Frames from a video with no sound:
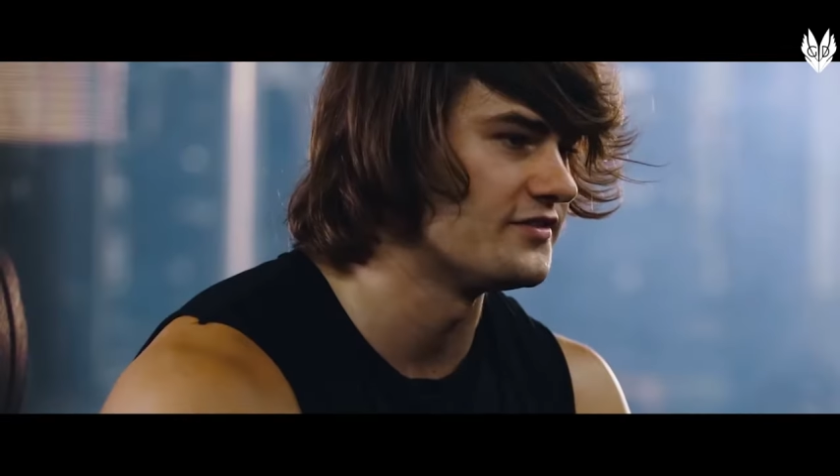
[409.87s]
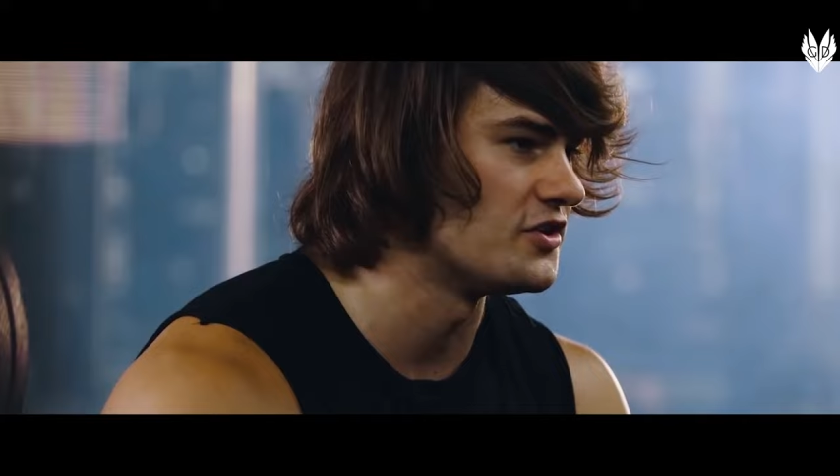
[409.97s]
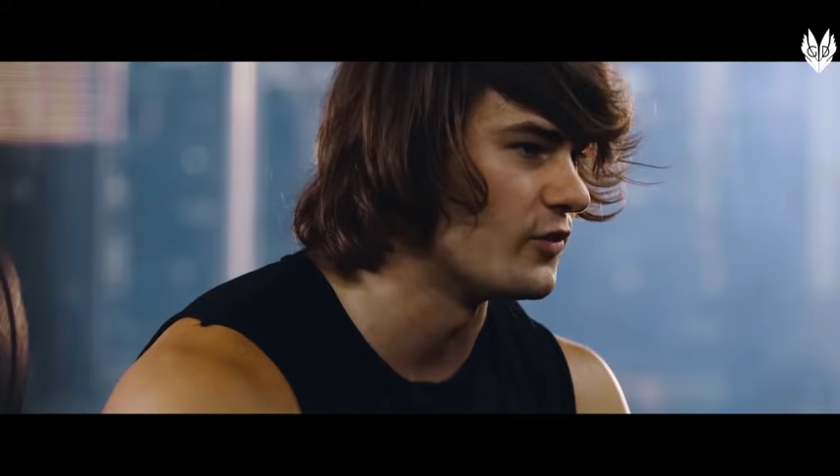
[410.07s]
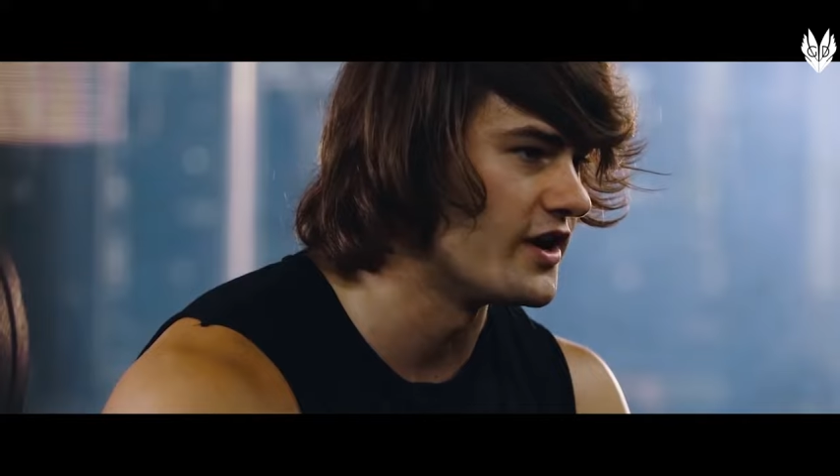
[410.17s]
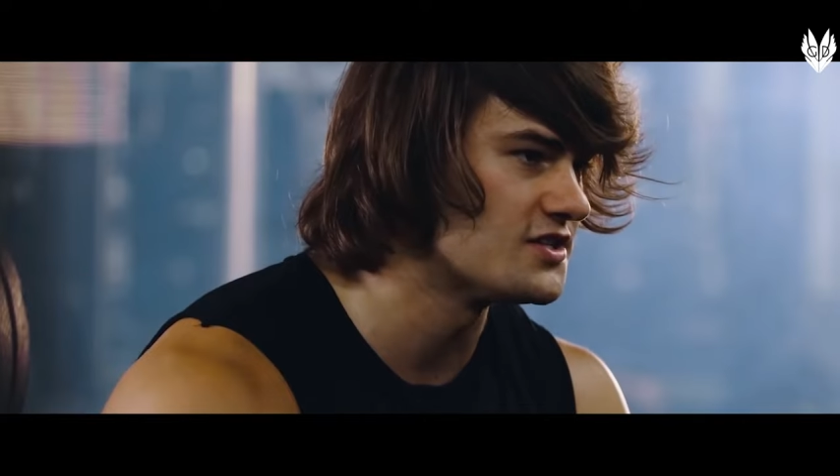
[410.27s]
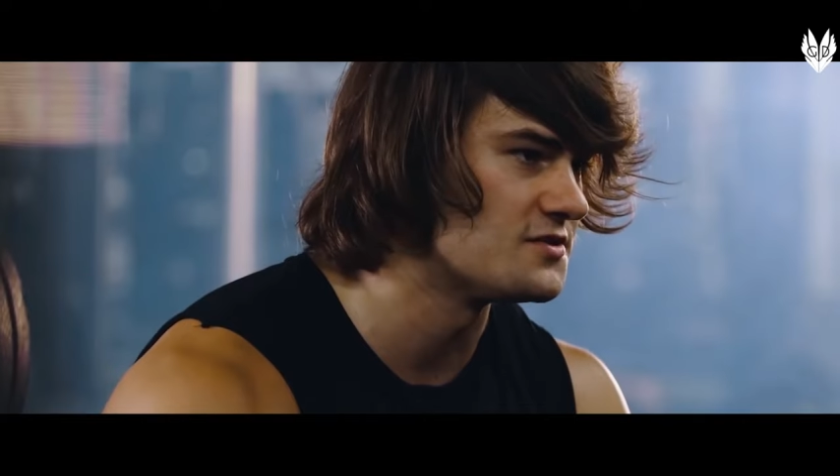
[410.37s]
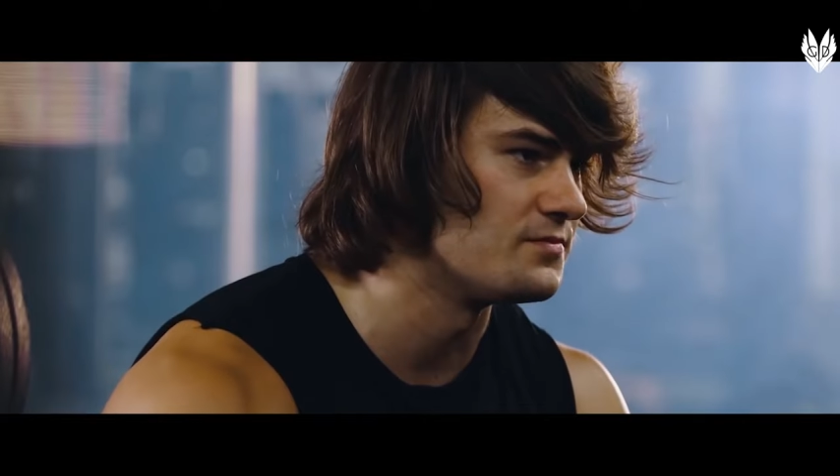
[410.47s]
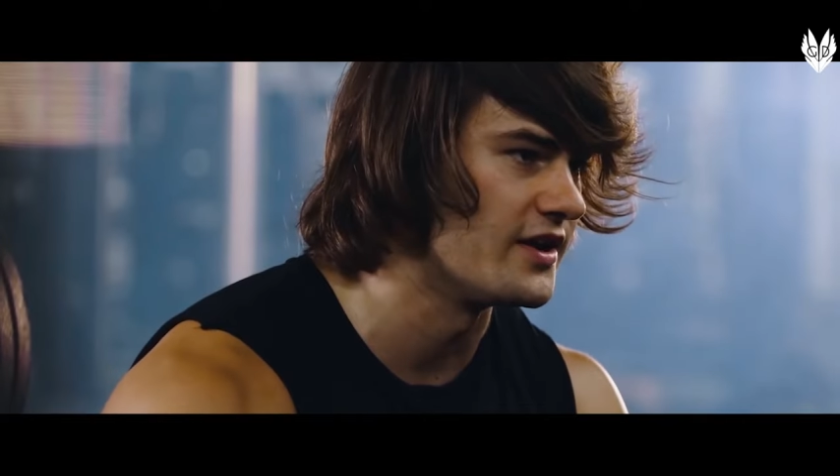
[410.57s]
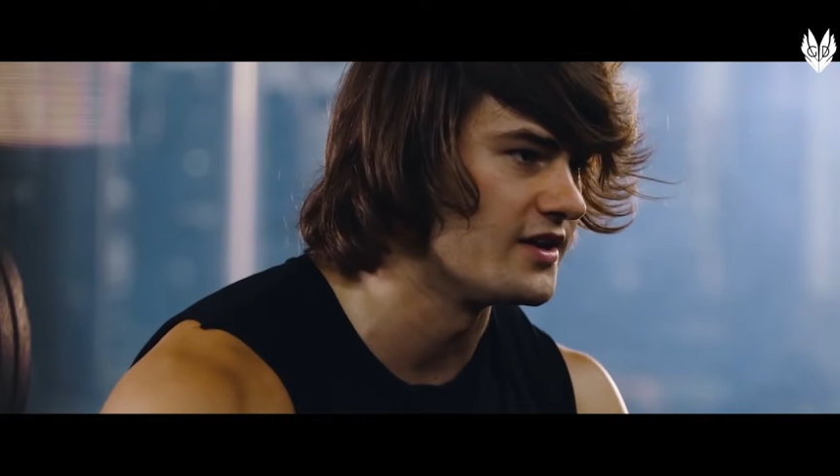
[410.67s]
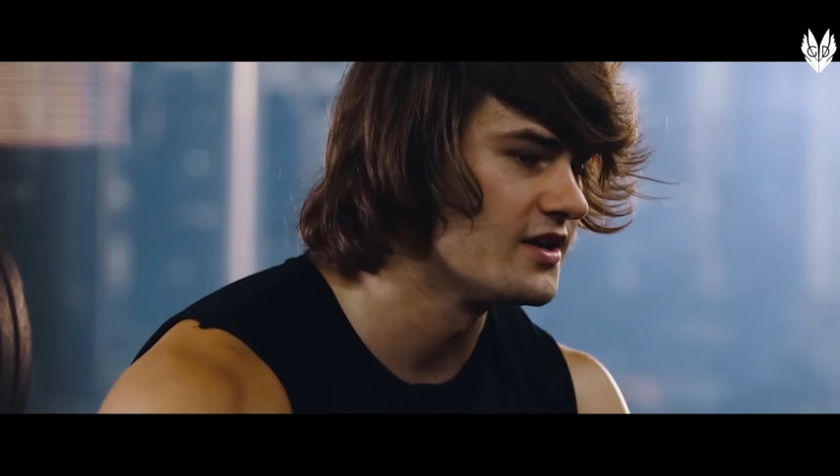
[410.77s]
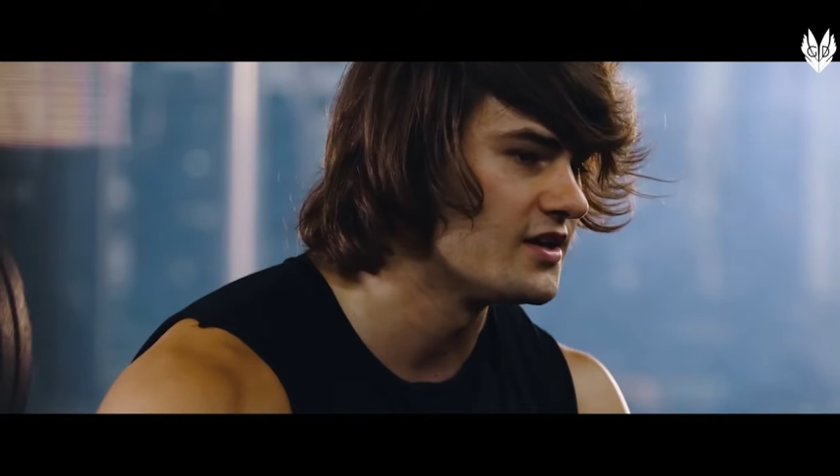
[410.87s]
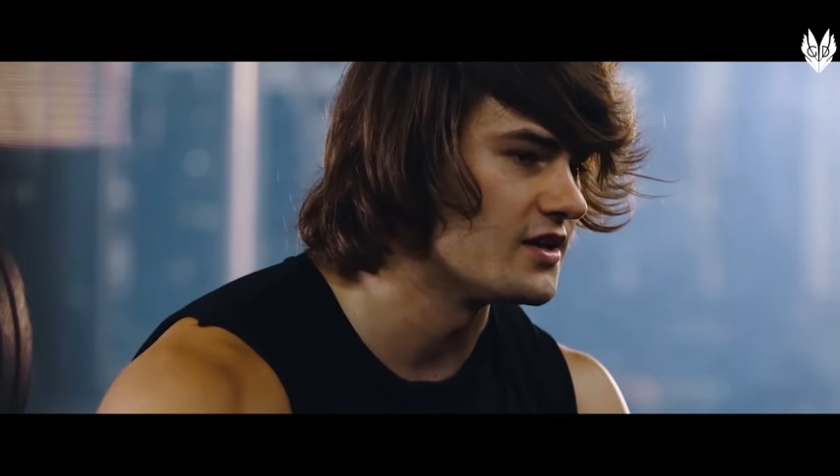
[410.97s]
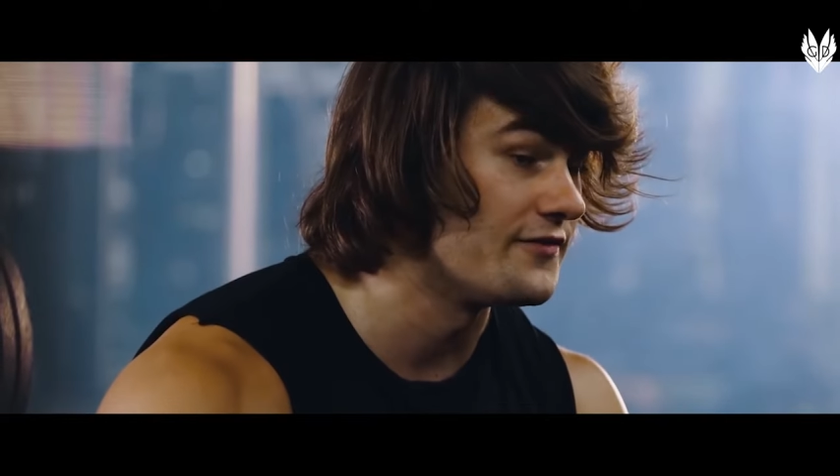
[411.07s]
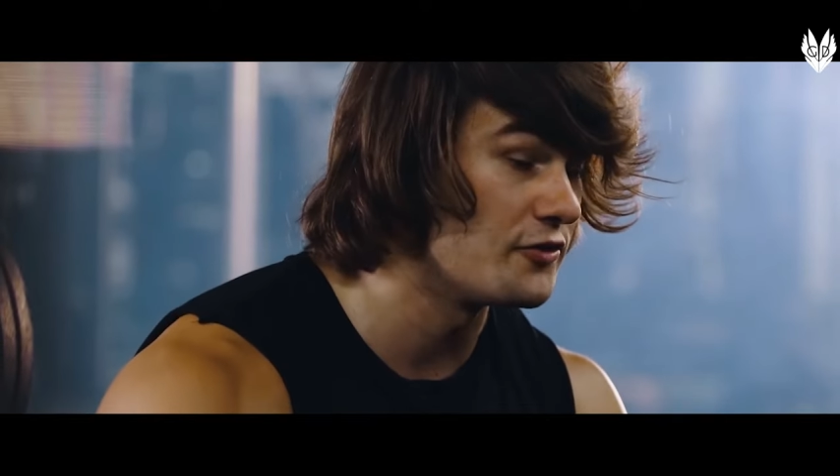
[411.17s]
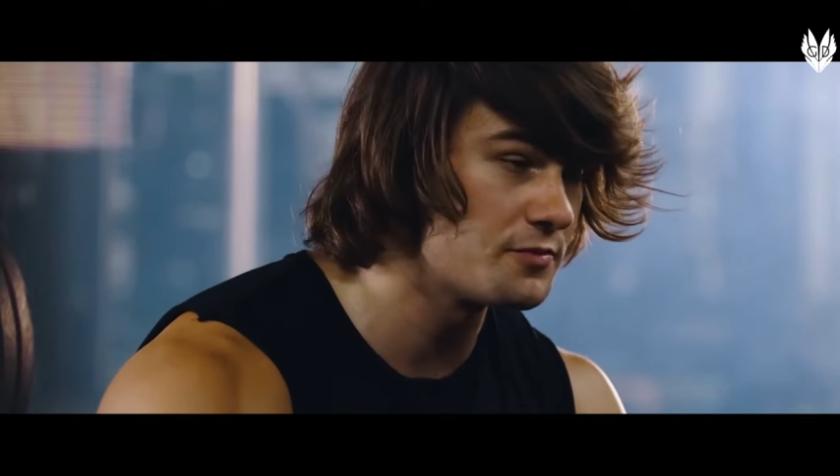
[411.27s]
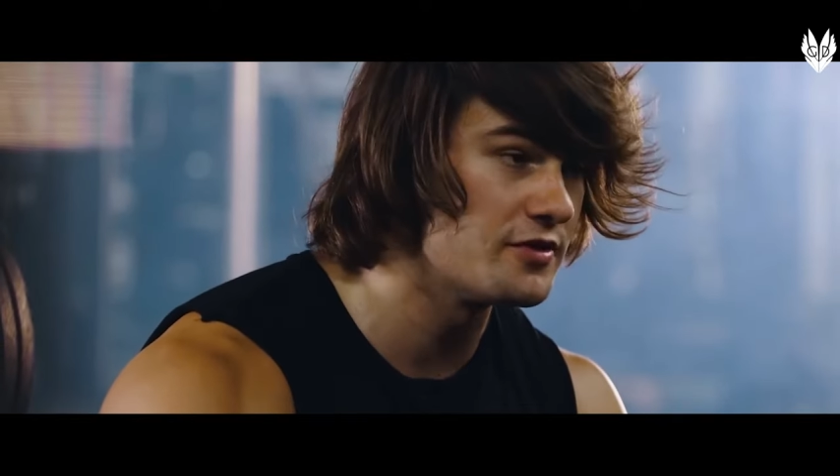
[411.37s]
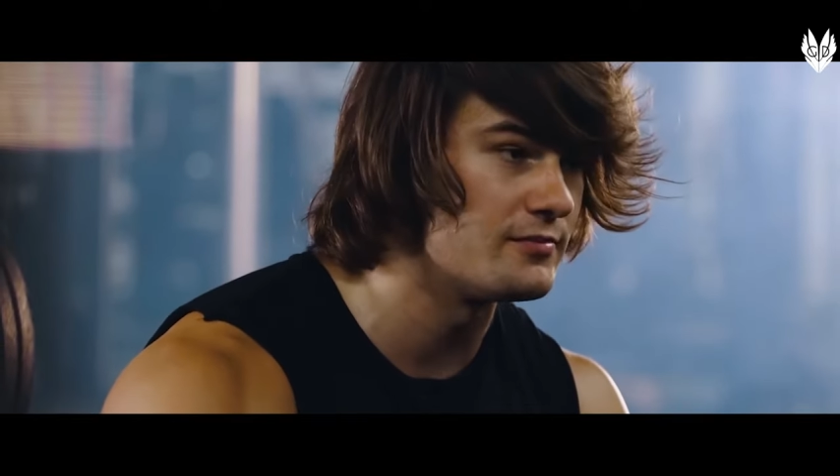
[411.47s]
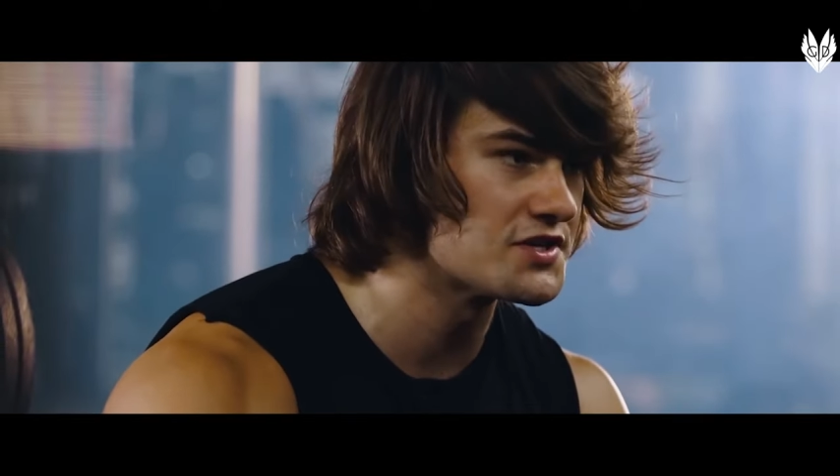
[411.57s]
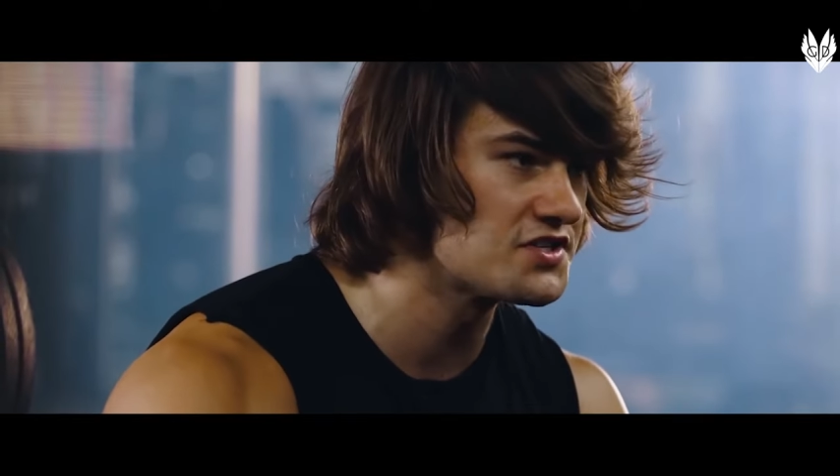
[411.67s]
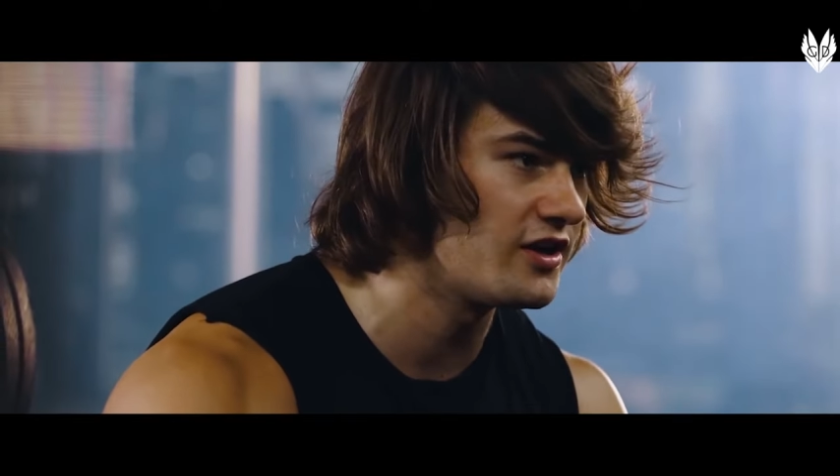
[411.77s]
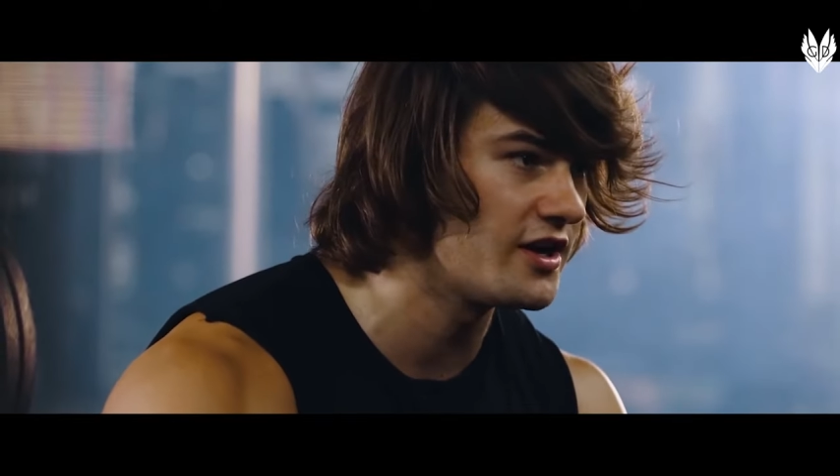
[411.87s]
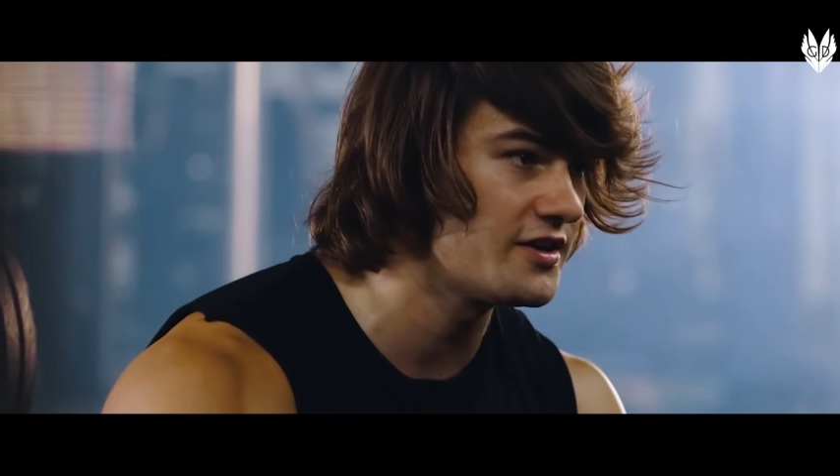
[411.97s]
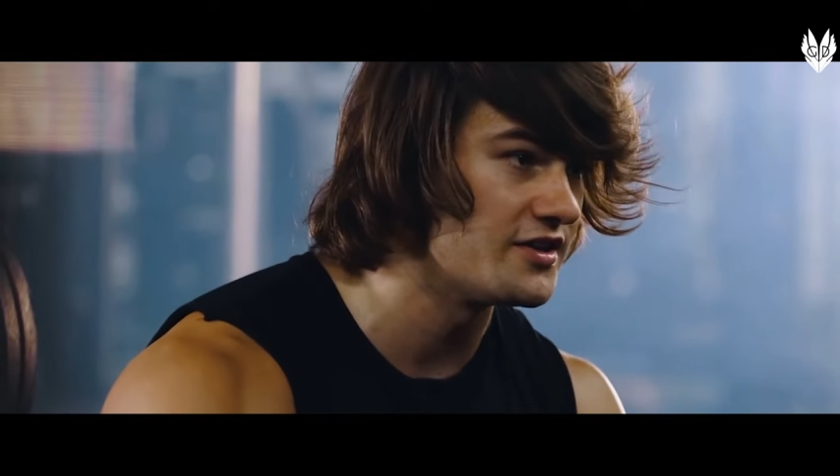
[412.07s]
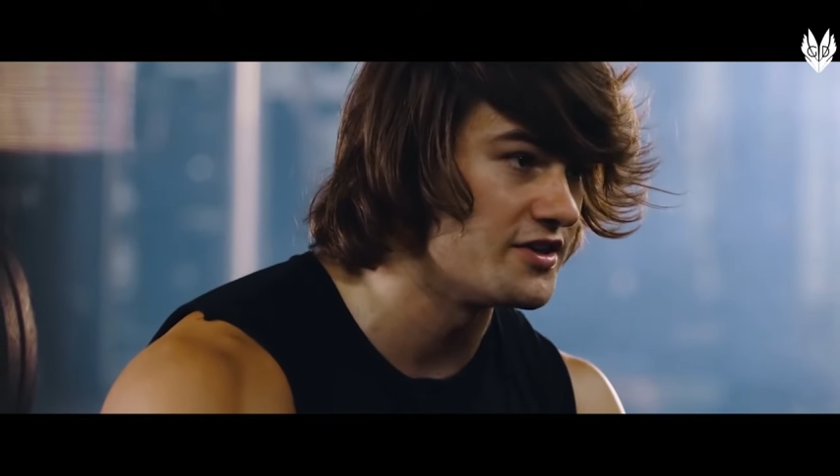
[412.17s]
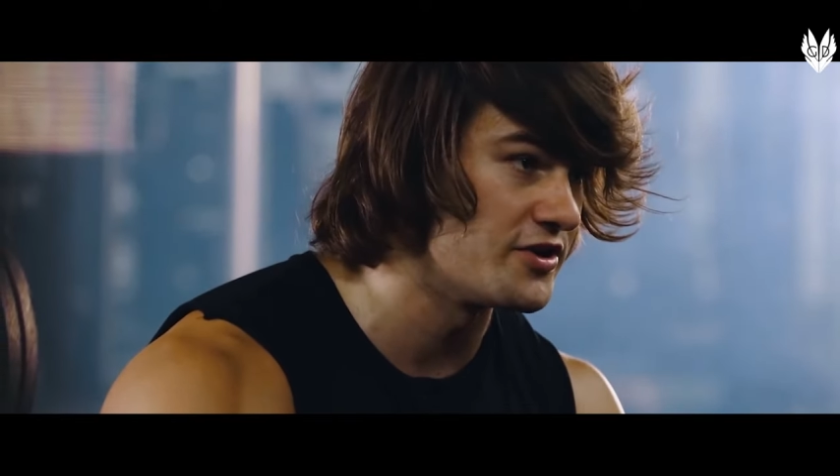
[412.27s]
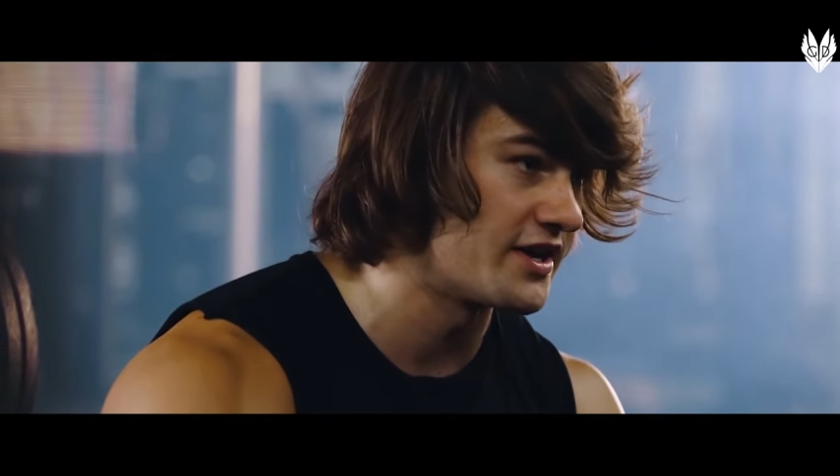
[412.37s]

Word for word: lifting weights, but if you want to put muscle on, you